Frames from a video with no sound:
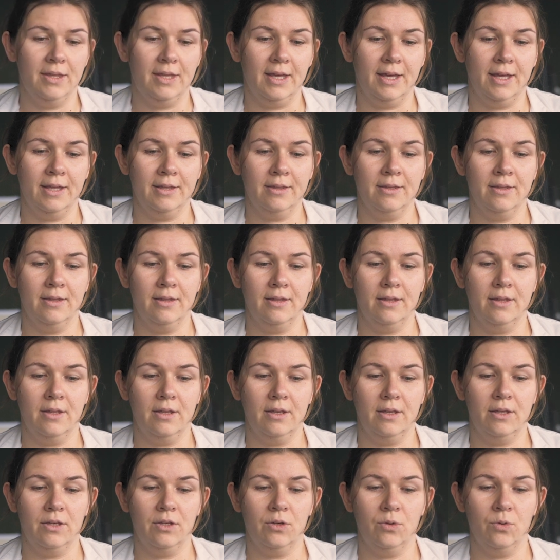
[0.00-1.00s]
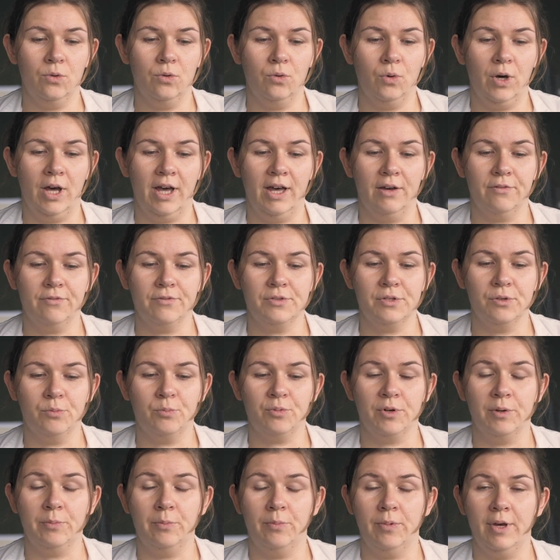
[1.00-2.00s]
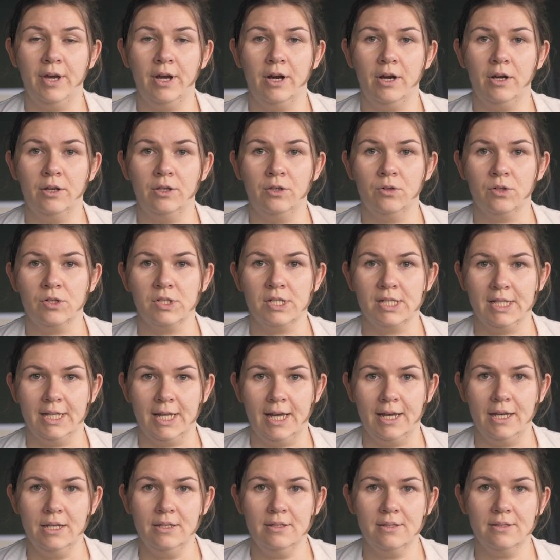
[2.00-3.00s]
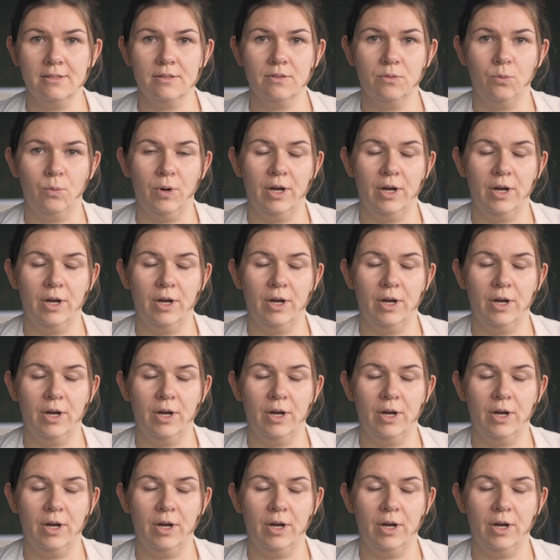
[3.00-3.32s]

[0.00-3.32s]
Then you have to prepare your slides,